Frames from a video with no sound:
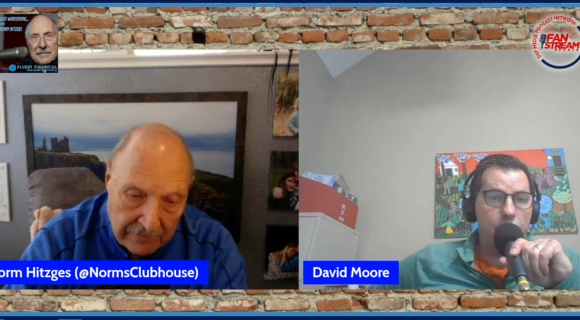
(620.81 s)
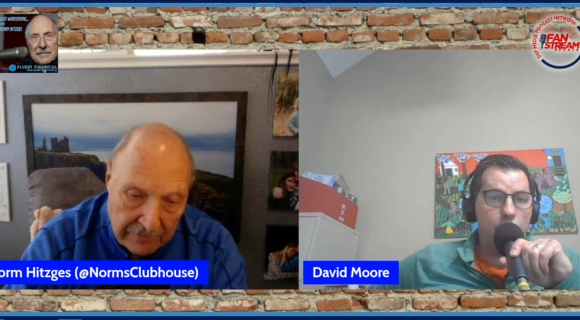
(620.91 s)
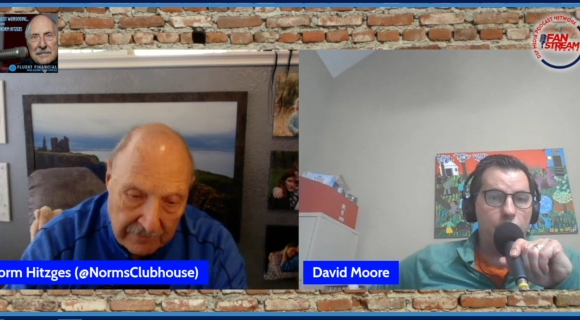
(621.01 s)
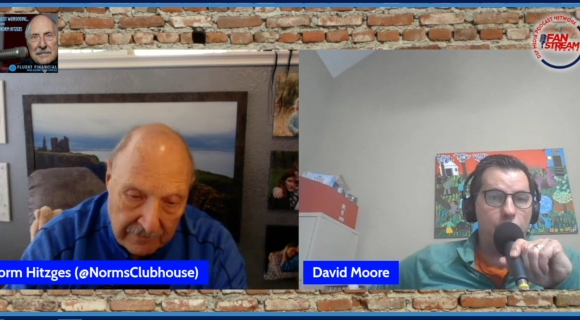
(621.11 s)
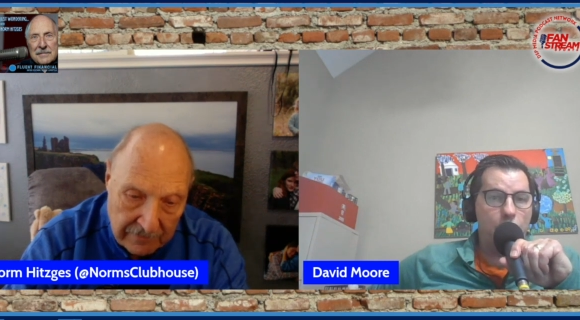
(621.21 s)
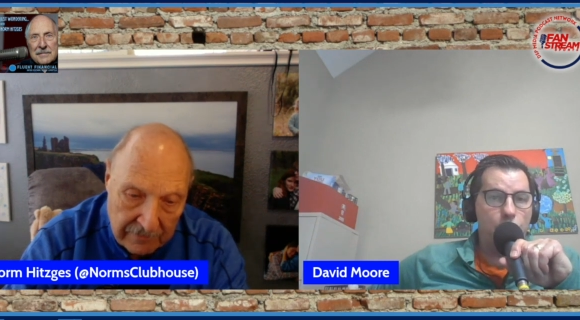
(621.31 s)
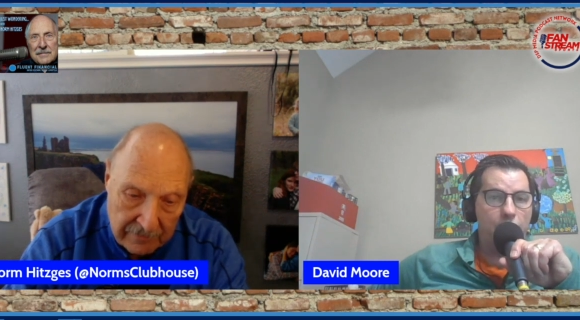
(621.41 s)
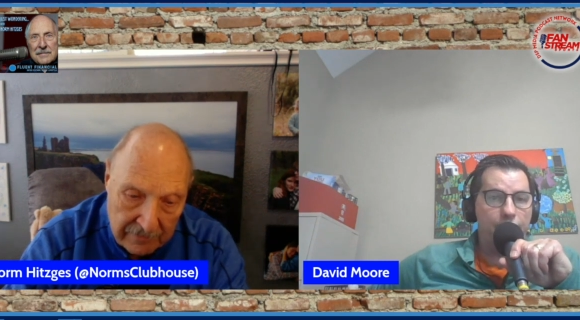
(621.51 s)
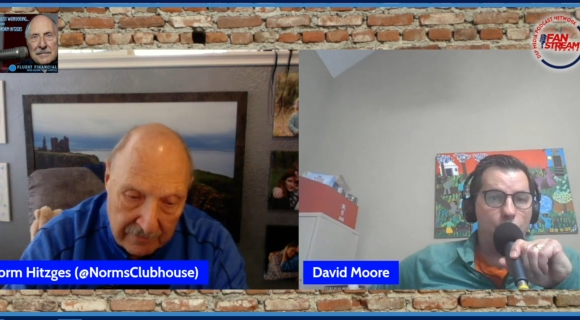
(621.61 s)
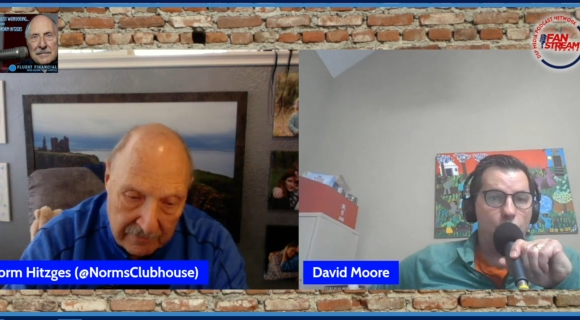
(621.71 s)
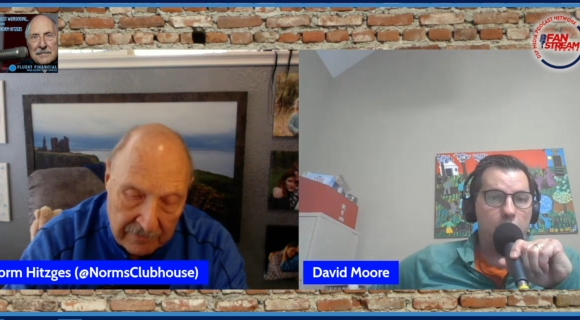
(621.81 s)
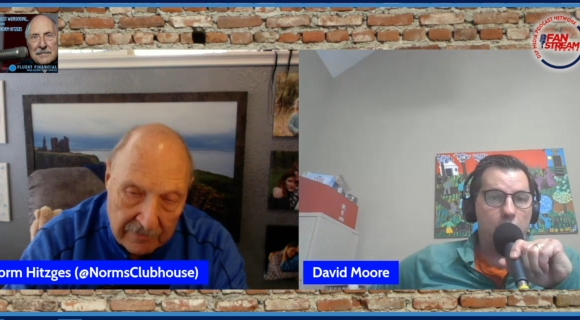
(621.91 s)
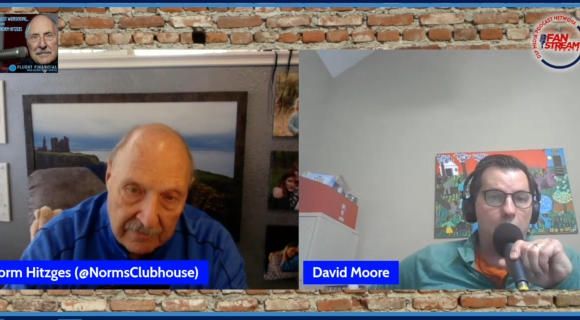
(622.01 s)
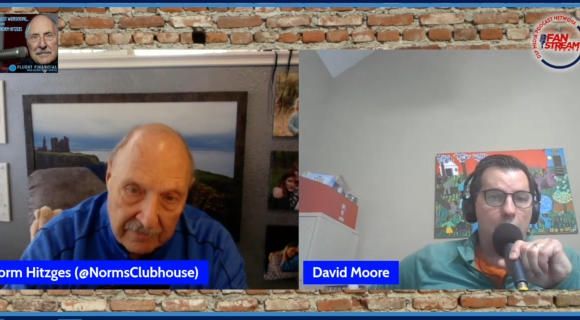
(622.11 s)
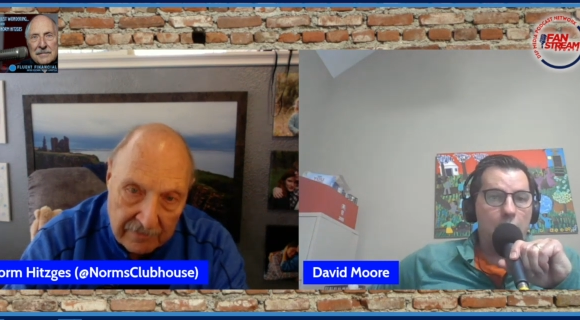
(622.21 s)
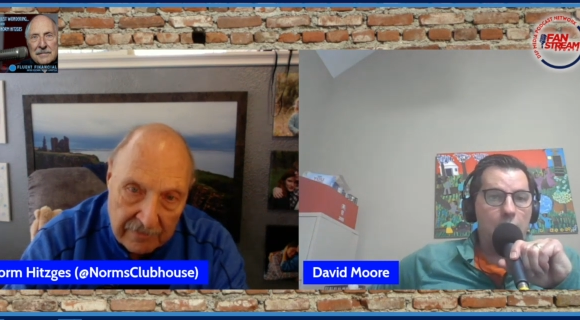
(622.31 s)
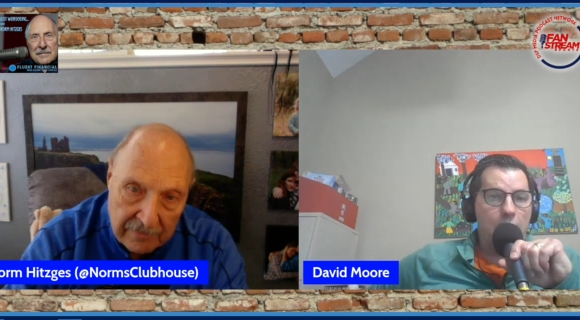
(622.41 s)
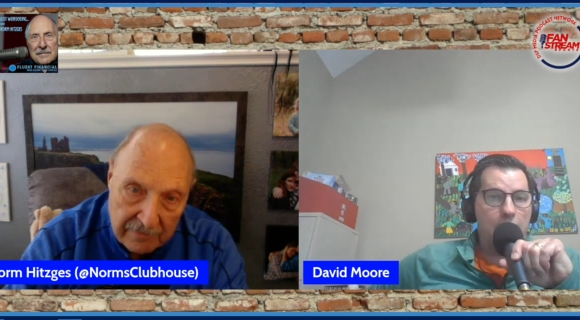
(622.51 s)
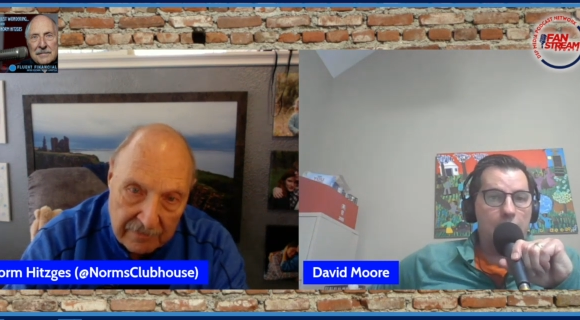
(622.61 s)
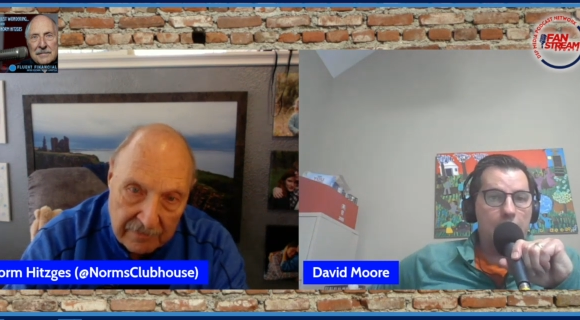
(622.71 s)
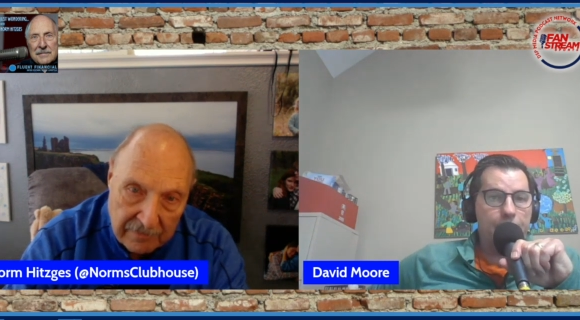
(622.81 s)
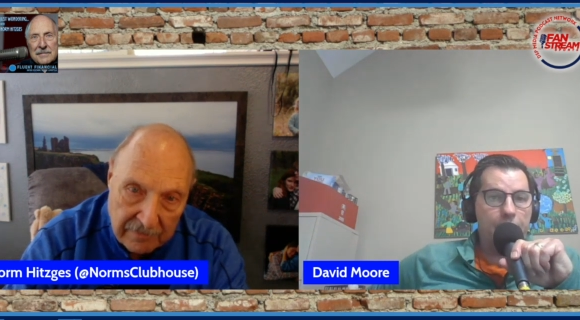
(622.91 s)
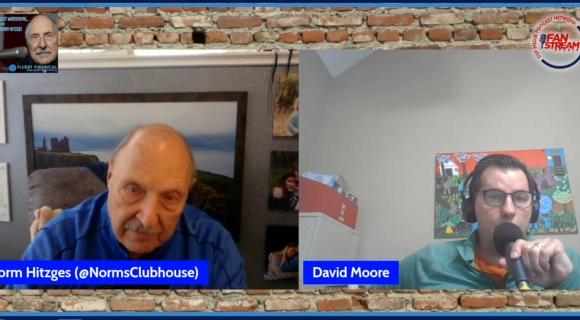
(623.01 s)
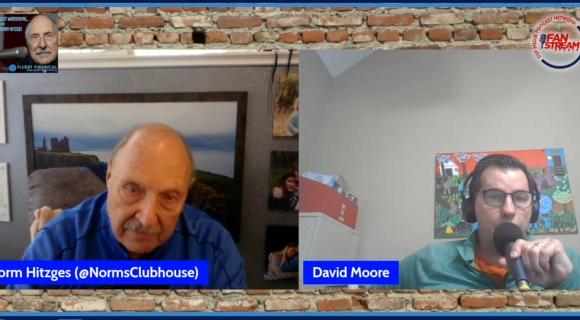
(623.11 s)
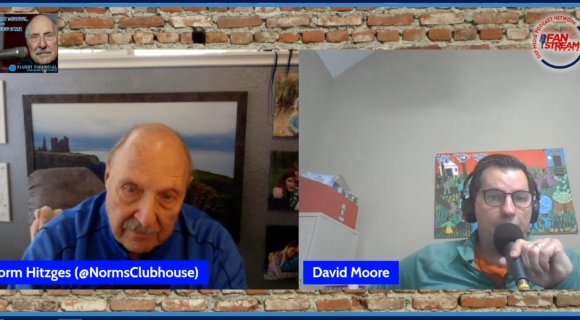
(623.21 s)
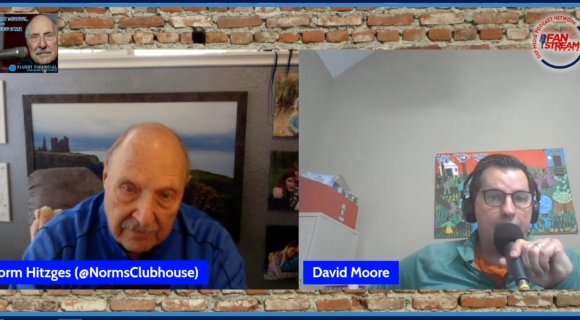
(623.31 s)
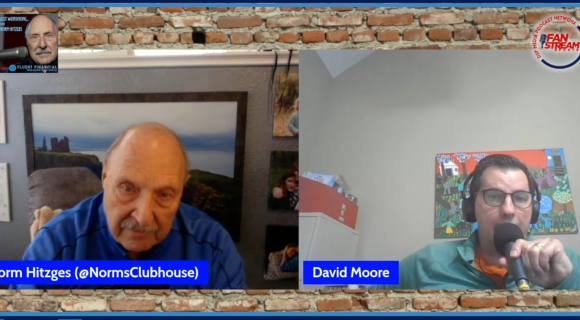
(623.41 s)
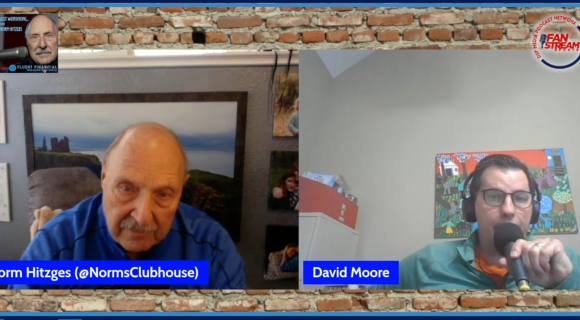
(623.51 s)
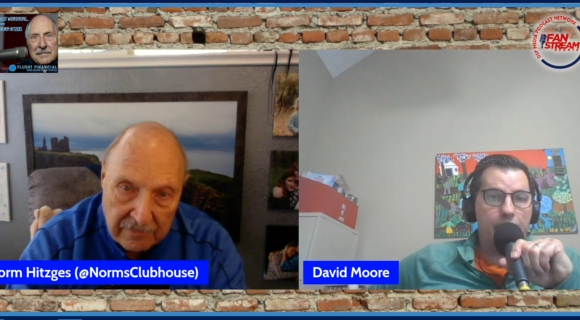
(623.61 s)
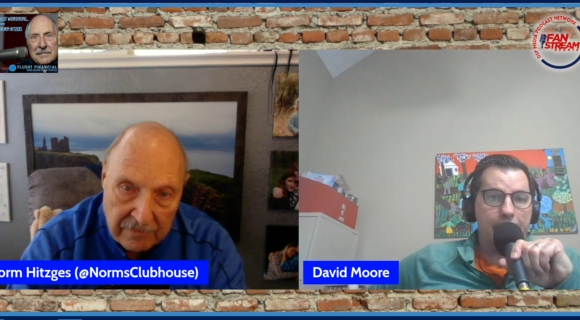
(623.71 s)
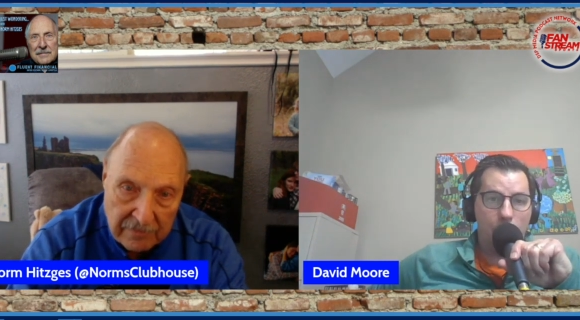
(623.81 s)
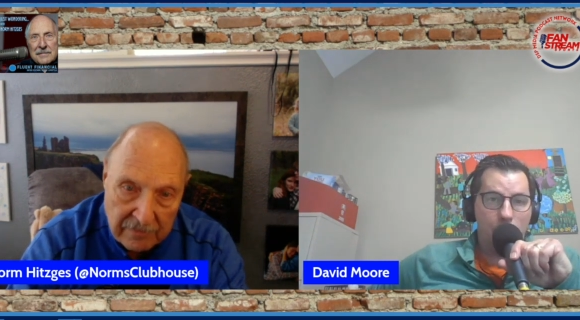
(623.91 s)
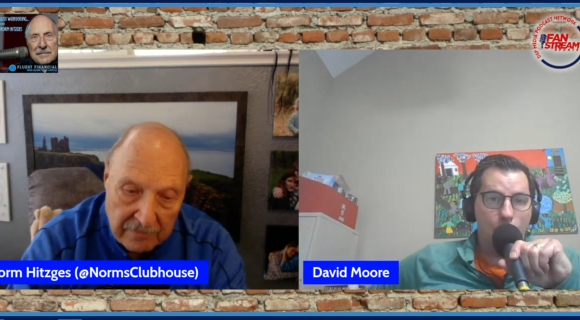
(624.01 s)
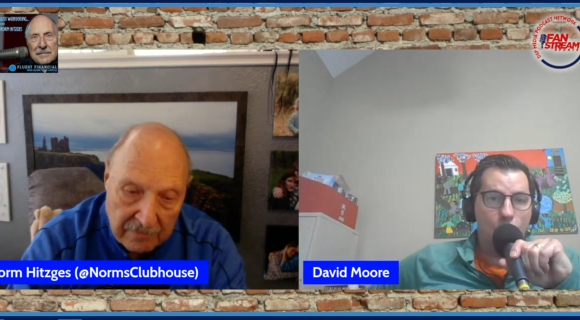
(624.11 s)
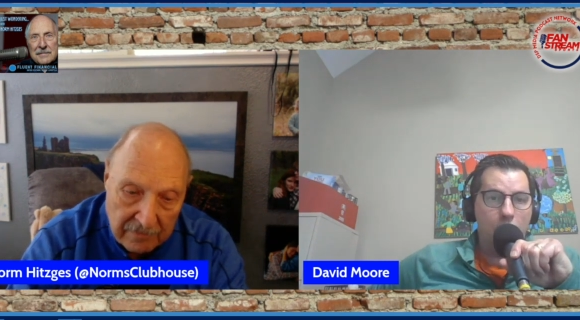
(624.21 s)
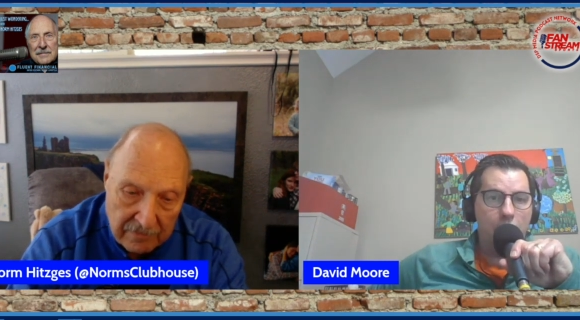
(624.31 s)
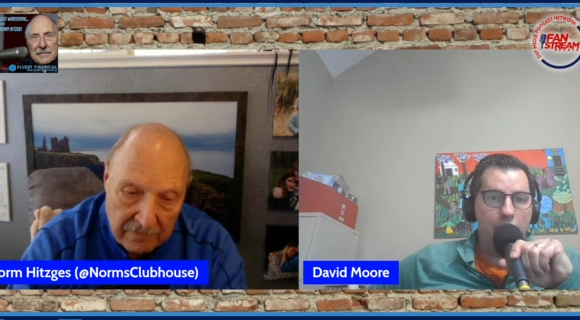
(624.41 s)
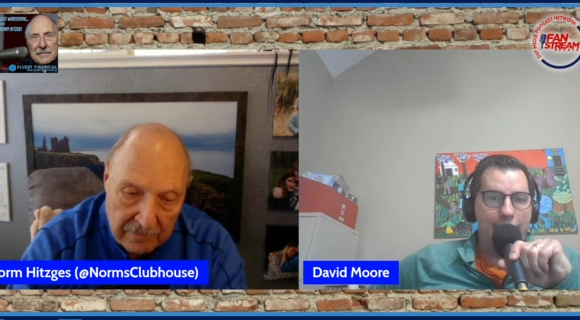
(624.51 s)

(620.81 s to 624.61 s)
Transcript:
Speaker 1: They use those for uh, you know they got Gilmore